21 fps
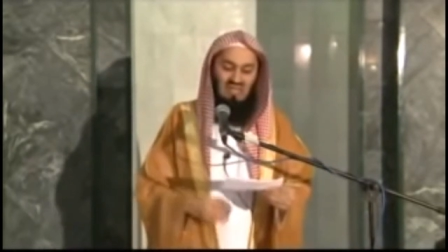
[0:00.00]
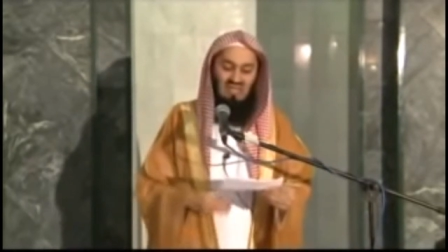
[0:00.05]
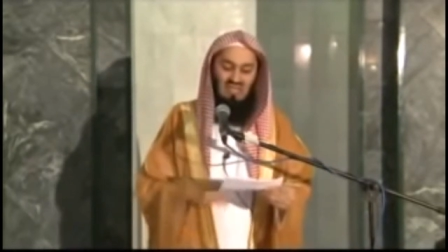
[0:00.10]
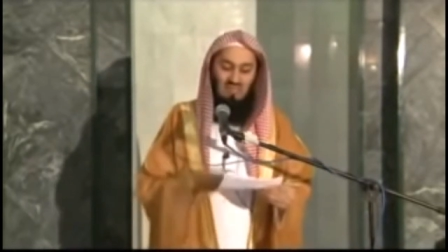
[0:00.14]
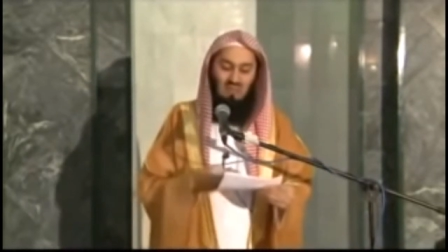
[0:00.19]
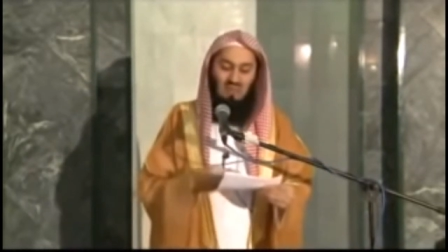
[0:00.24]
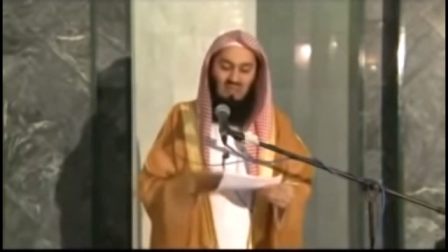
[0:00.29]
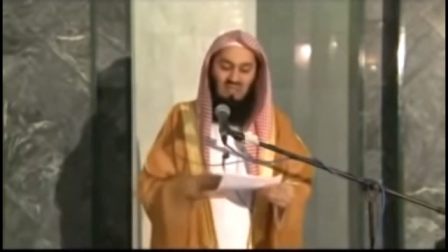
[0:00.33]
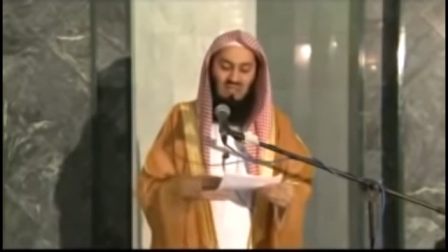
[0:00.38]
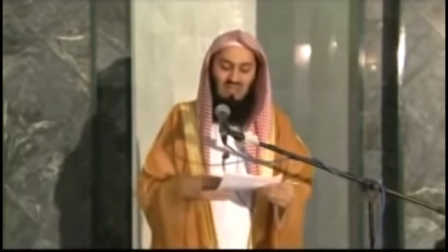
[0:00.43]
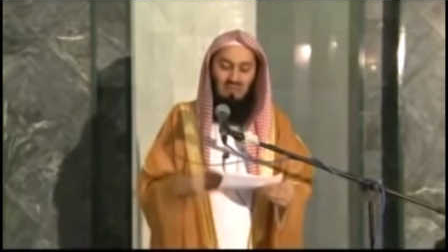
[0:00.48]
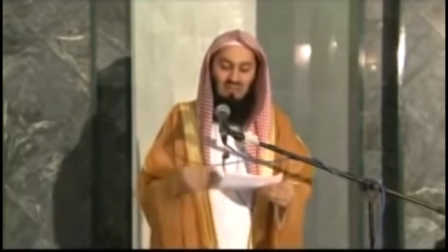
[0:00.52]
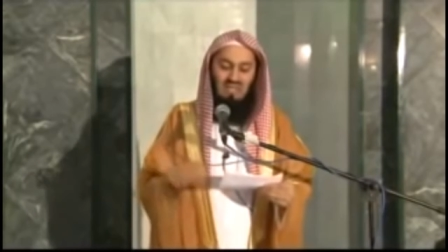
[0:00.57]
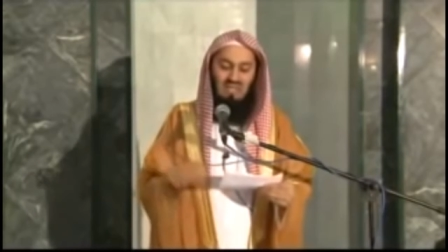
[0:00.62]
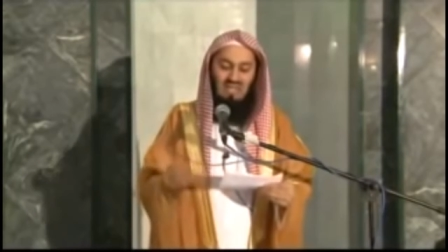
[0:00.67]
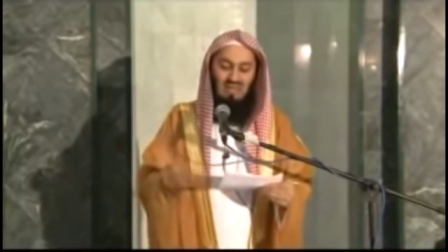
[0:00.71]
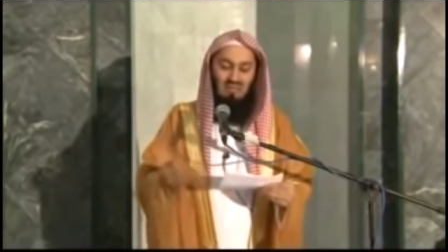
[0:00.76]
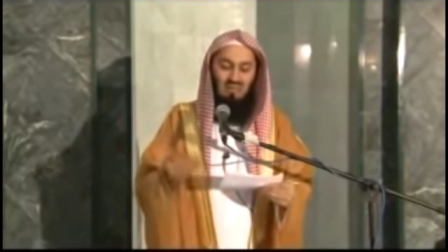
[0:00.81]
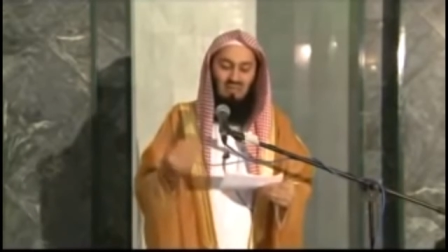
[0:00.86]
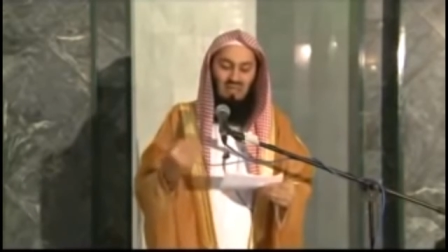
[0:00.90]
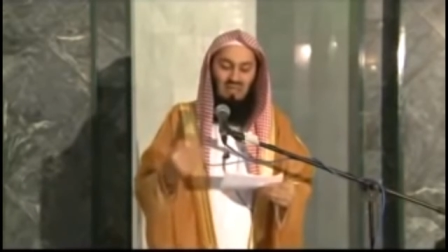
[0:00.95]
They spent some
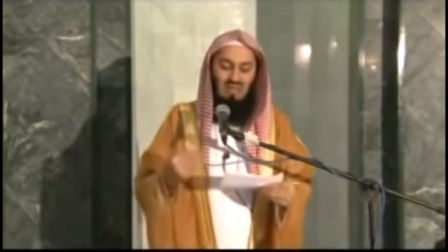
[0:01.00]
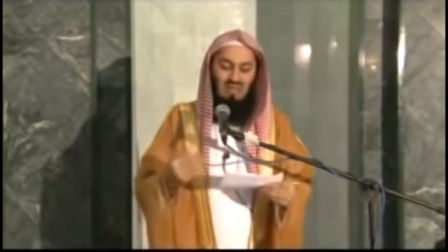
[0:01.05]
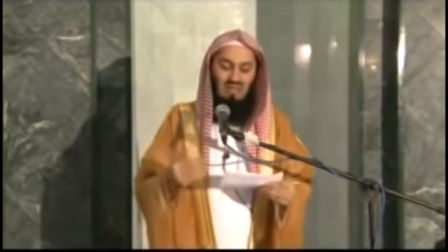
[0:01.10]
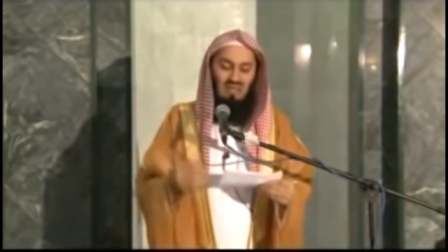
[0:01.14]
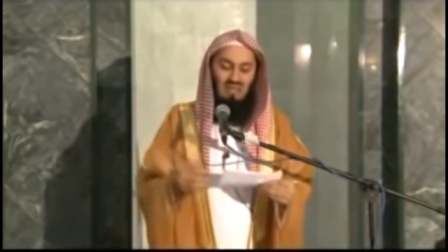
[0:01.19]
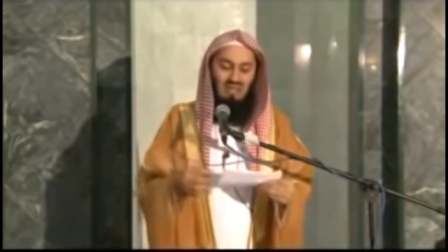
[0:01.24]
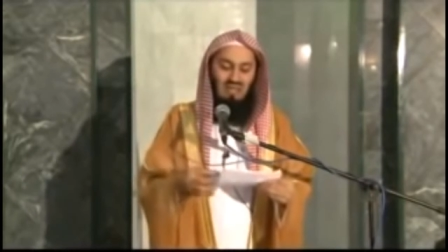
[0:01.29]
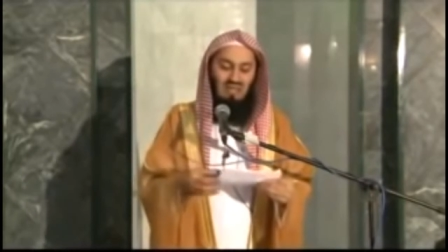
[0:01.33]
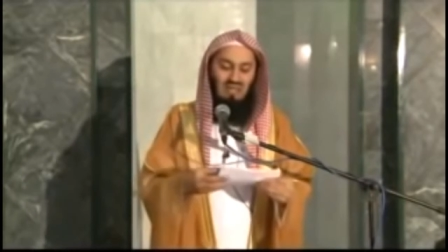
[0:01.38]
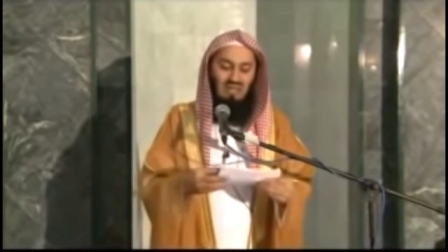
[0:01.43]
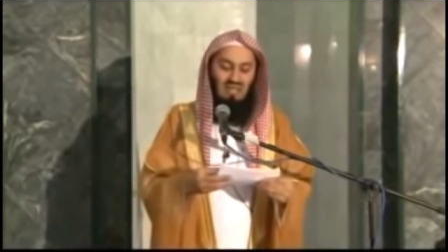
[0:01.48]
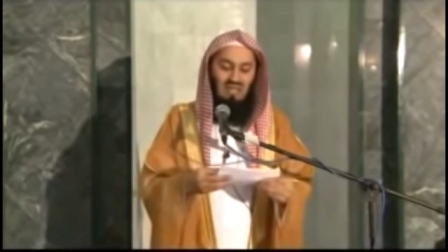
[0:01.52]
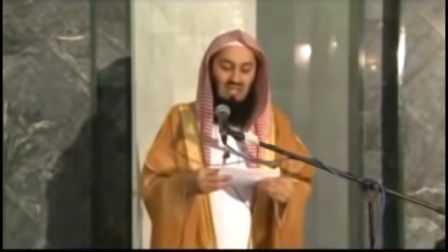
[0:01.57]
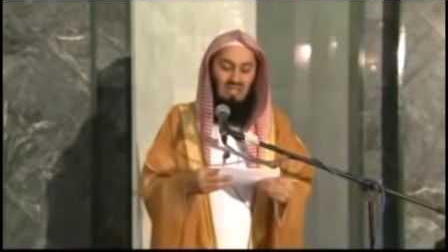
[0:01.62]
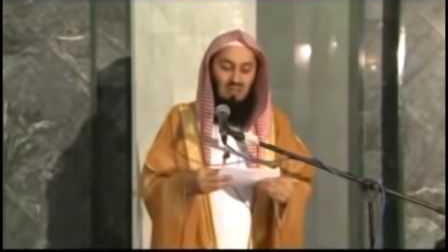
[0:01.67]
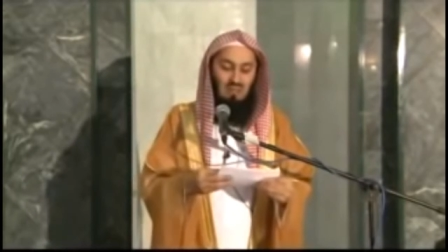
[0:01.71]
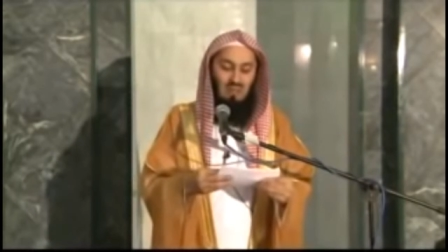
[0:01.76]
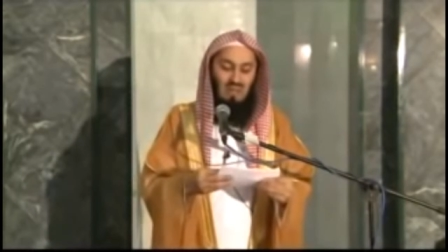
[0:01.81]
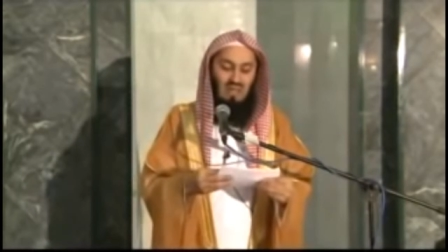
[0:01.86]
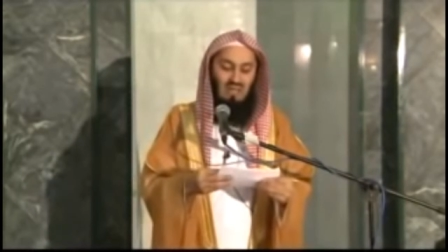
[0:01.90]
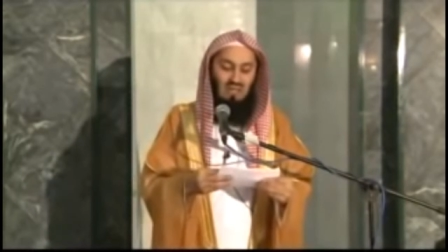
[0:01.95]
time there and they
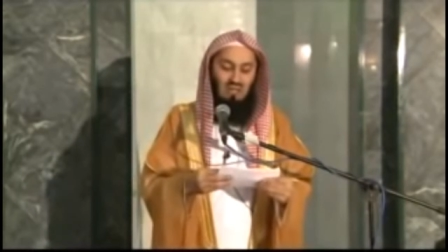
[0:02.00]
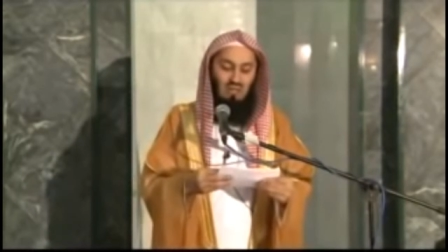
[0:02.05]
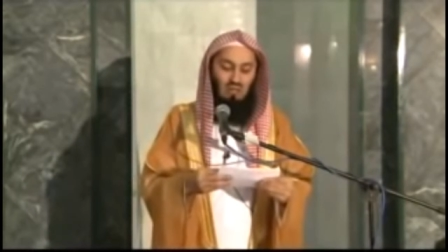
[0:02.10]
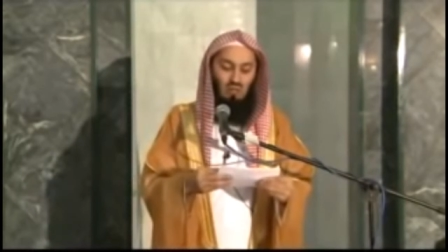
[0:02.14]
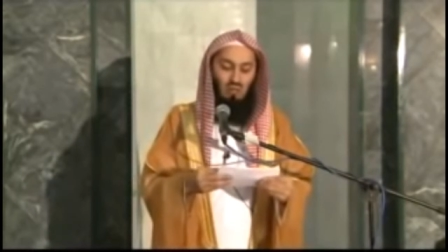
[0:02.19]
came back